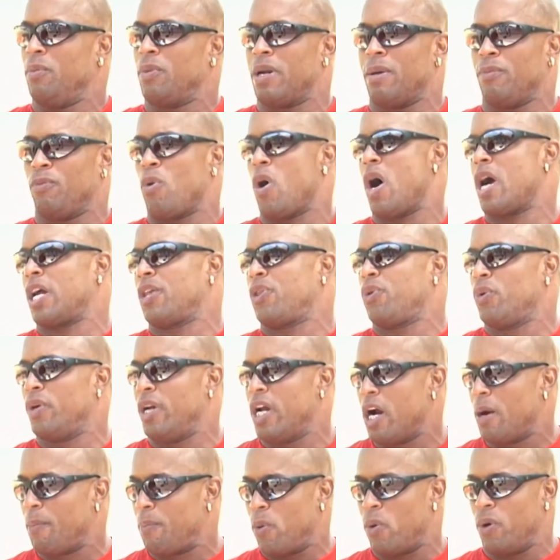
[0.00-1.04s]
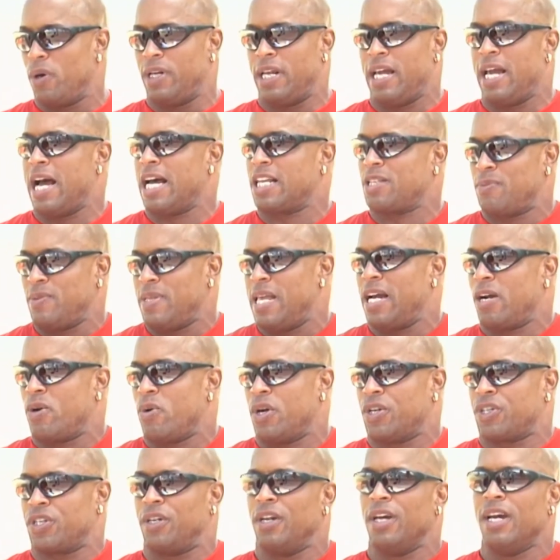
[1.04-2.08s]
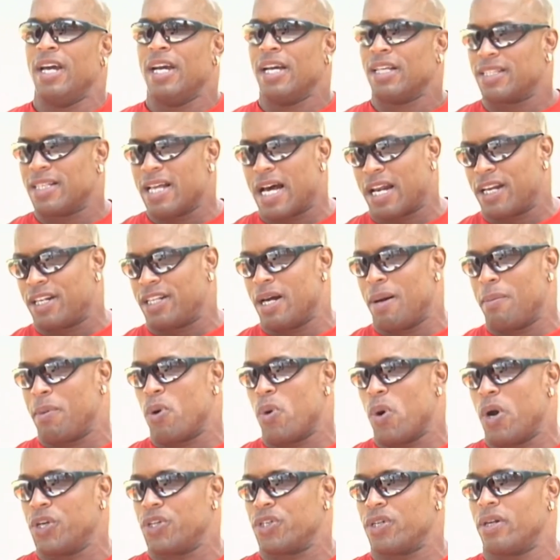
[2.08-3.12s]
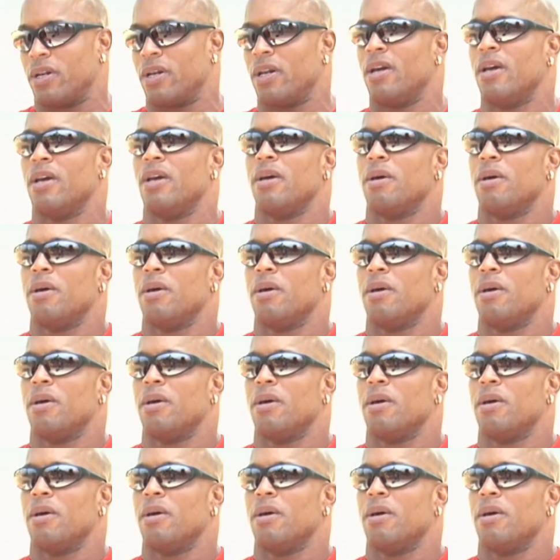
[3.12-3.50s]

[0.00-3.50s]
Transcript: When I'm walking through an airport and they ask me that question, it's not a dumb question,